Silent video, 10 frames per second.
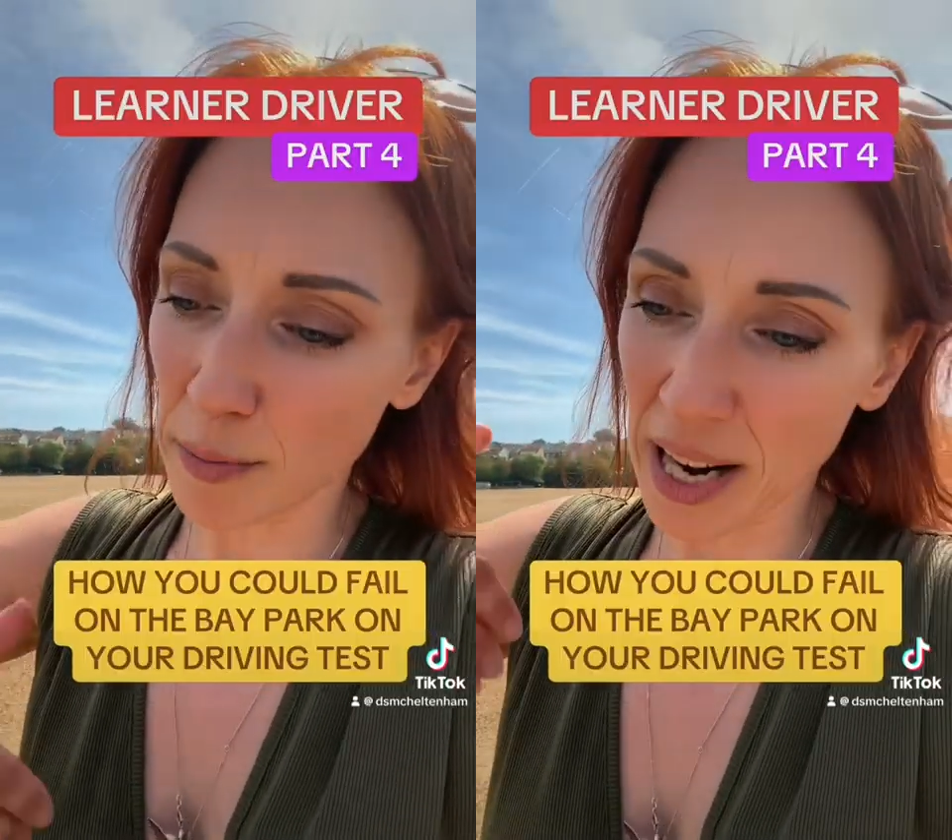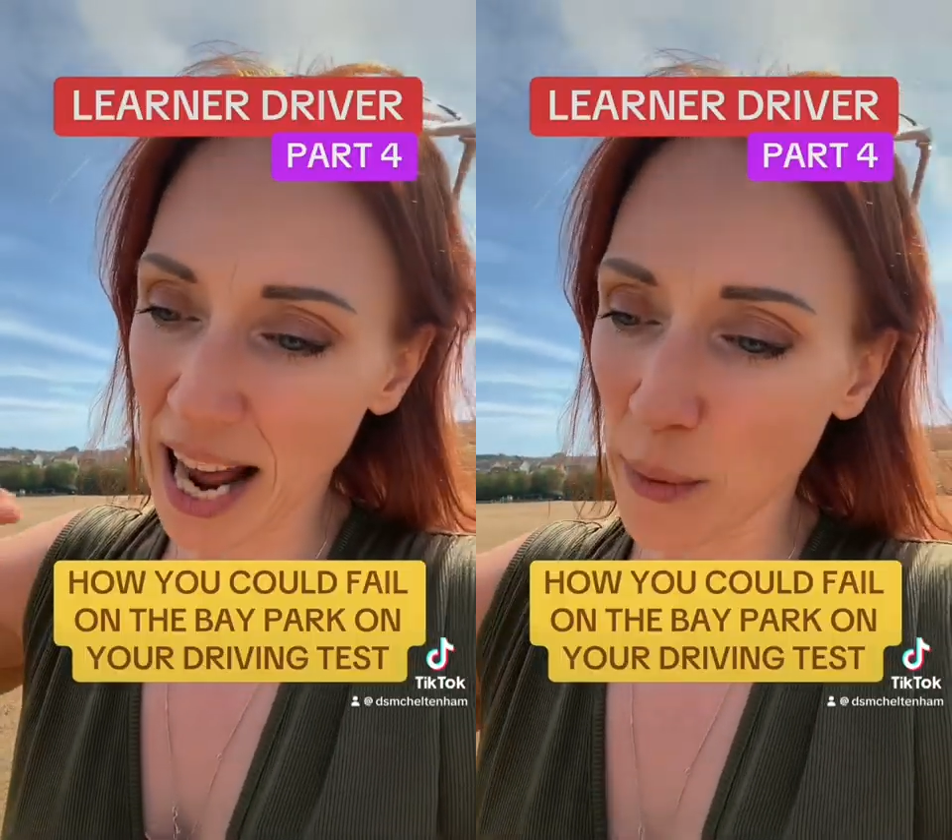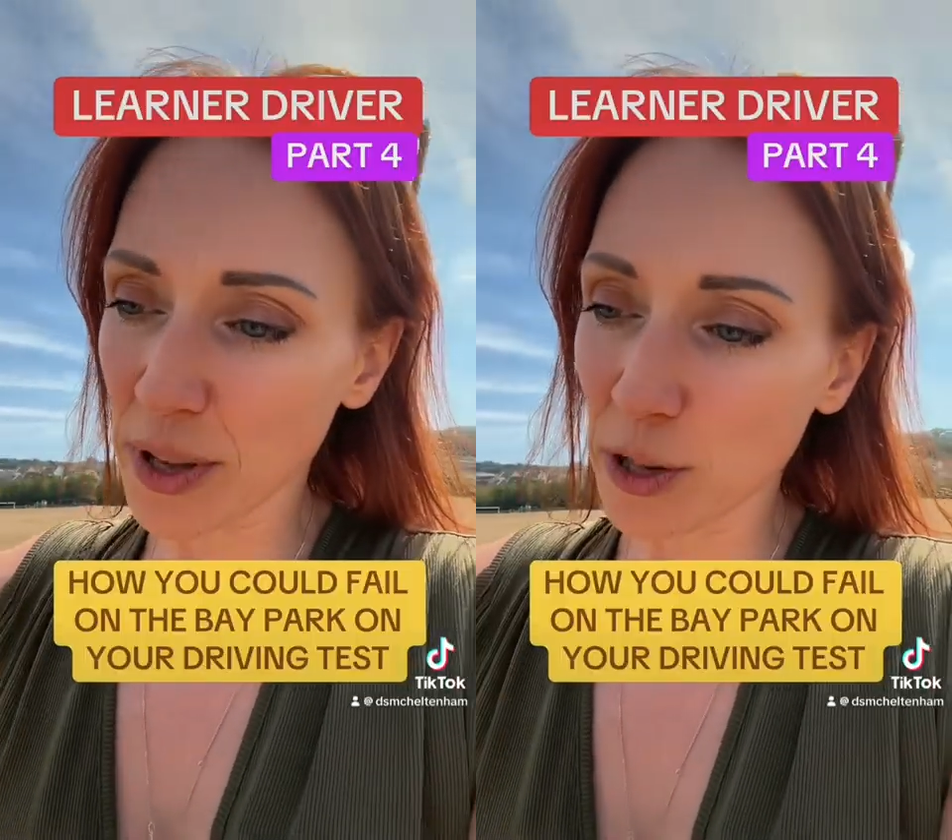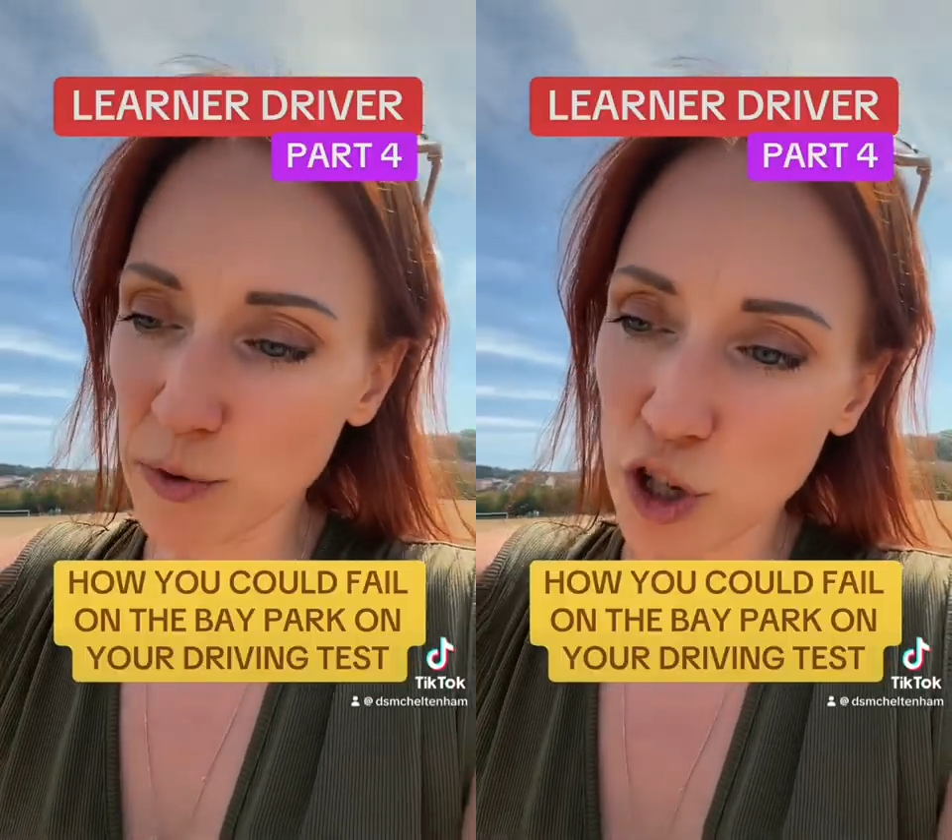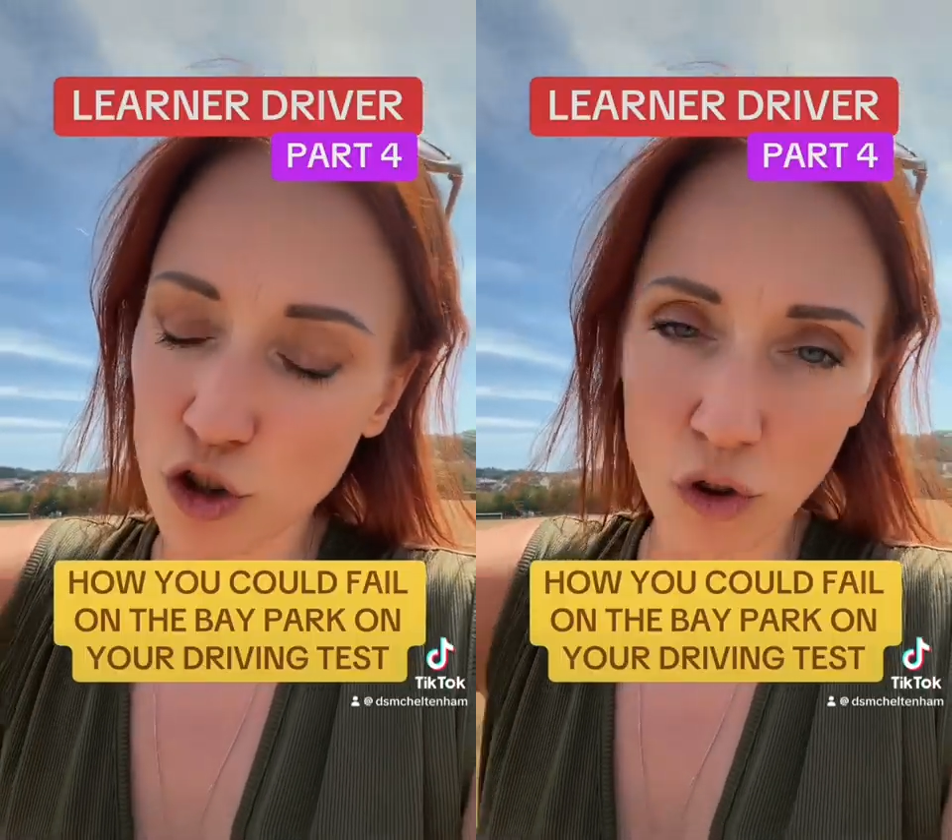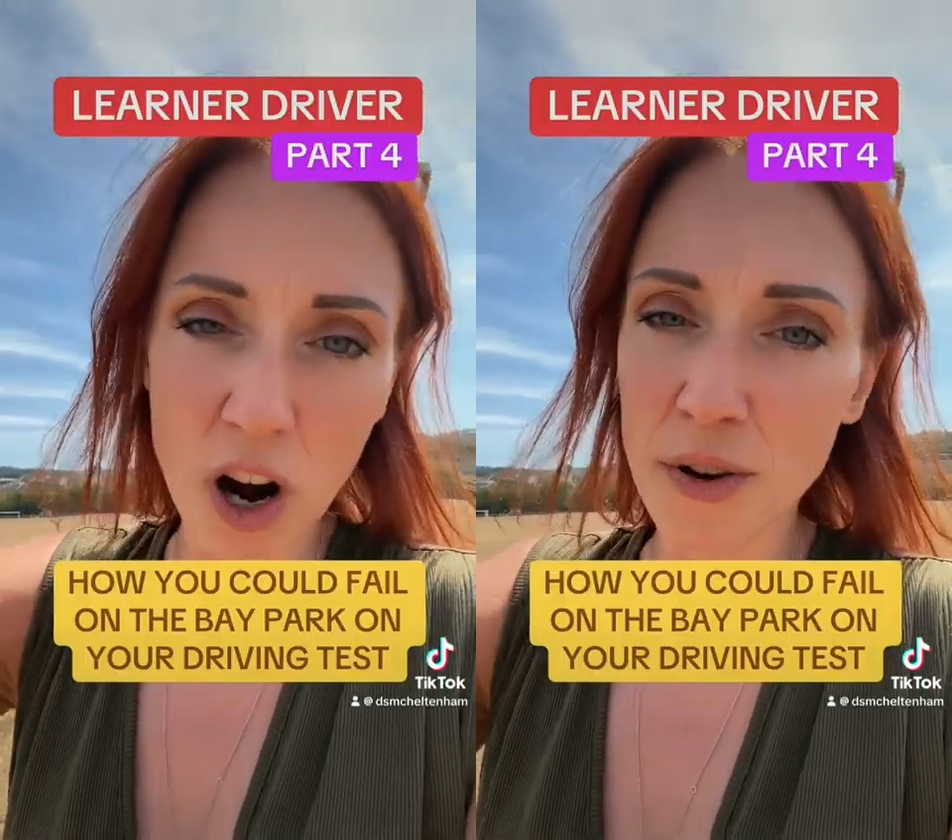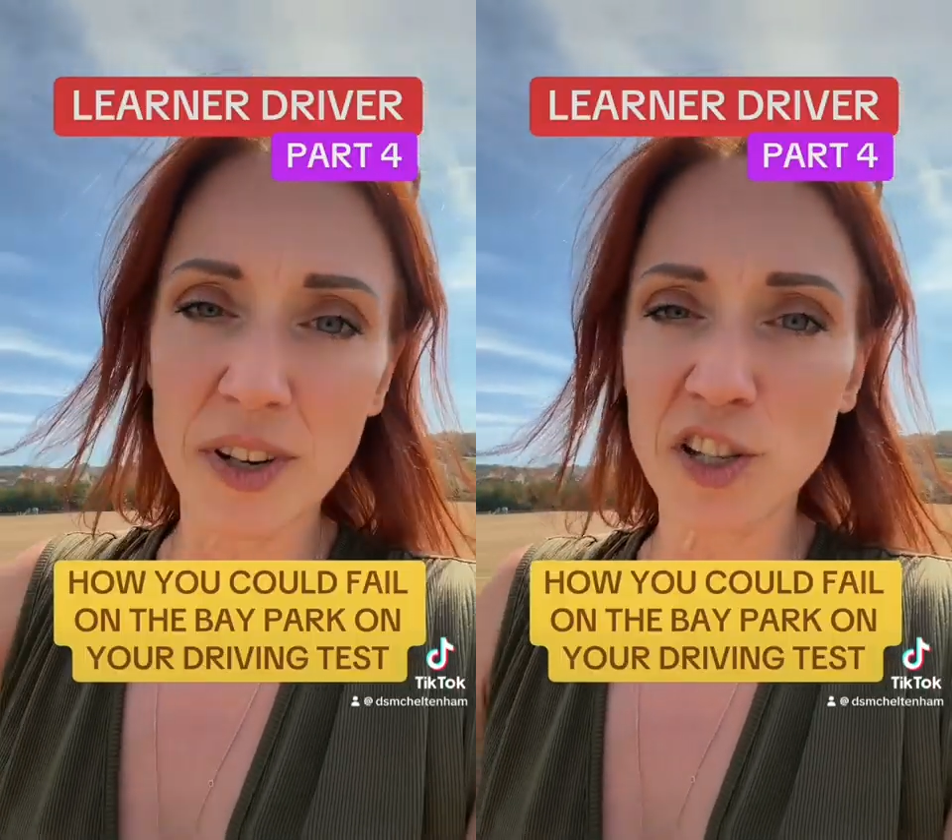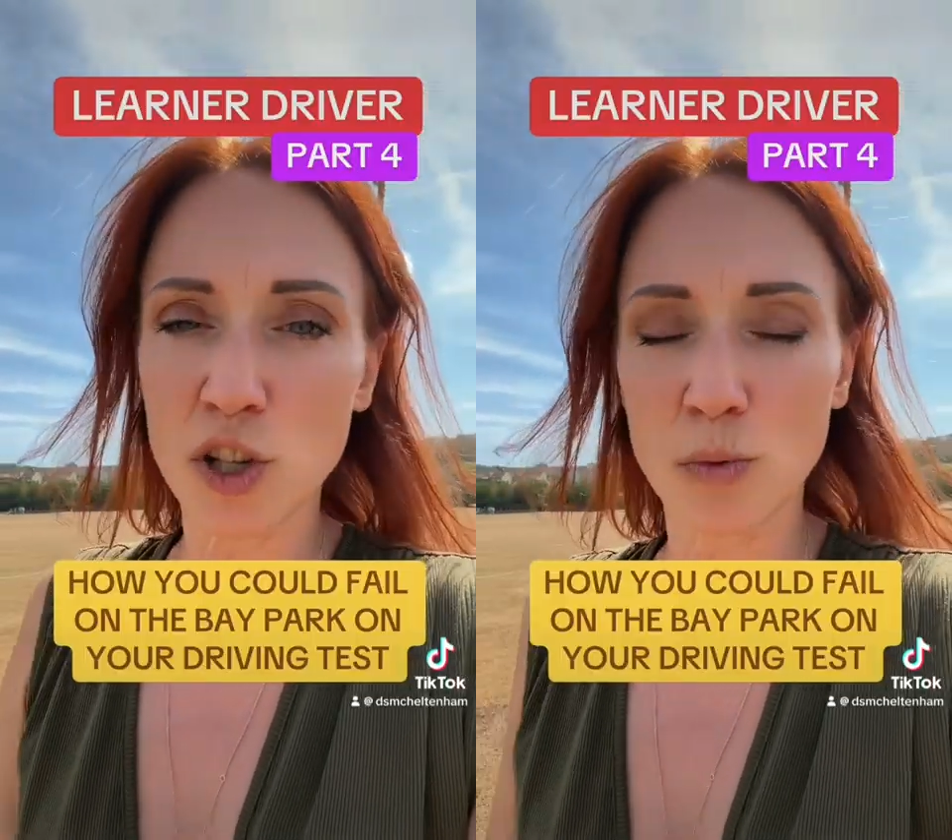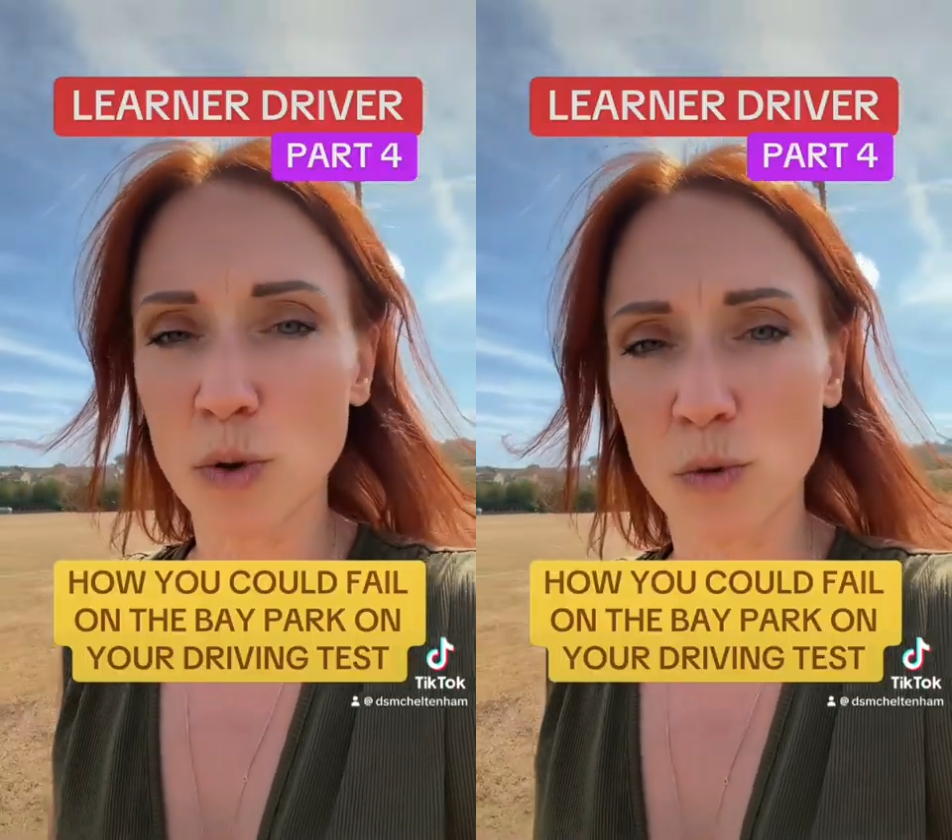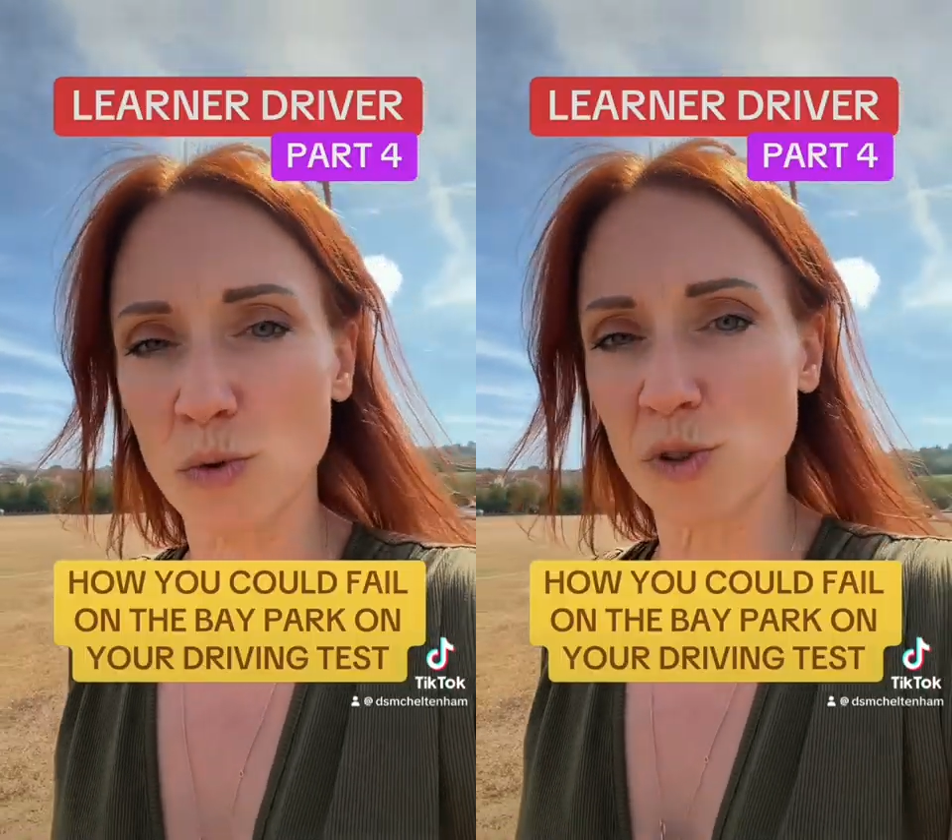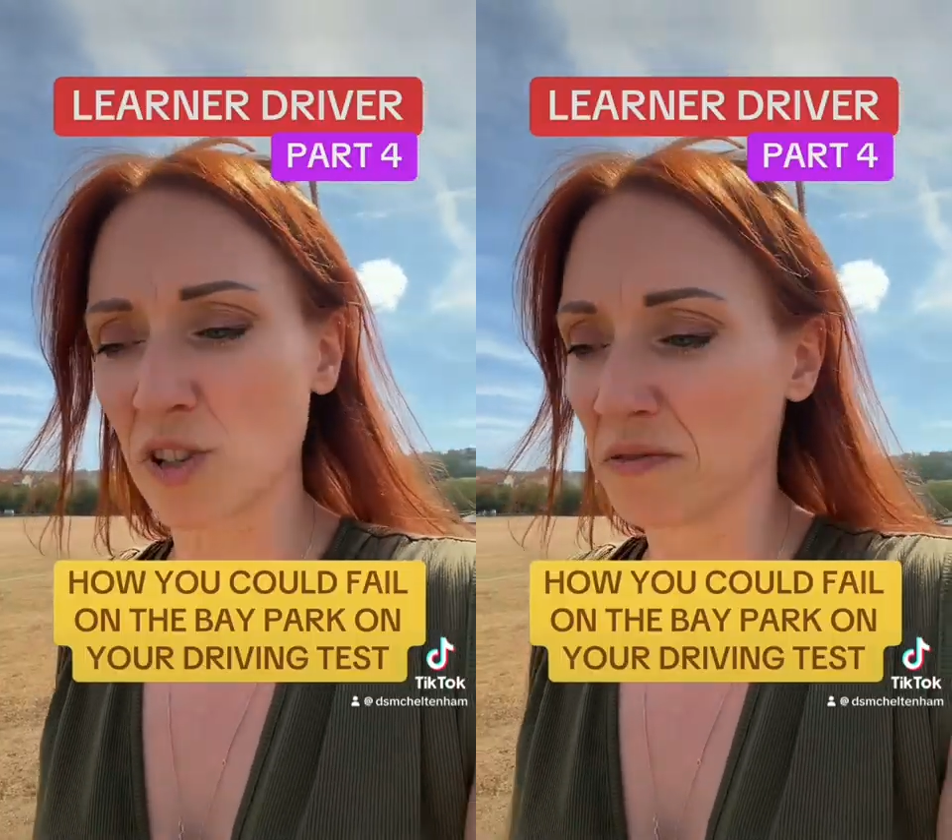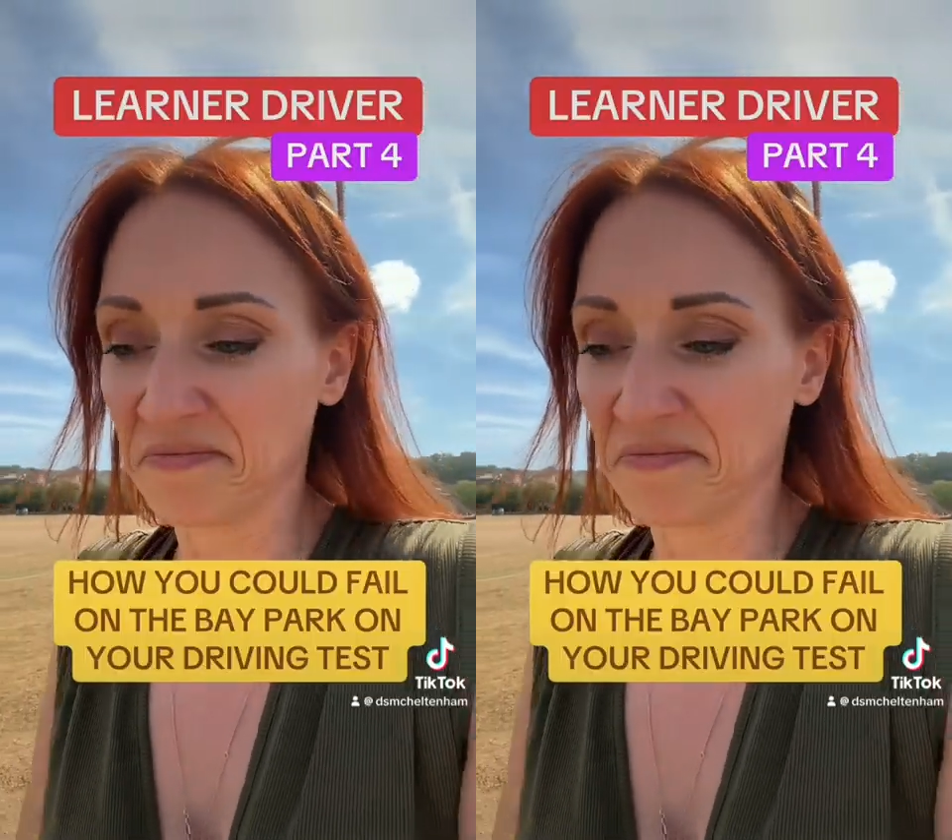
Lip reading: allowing them to drive into walls.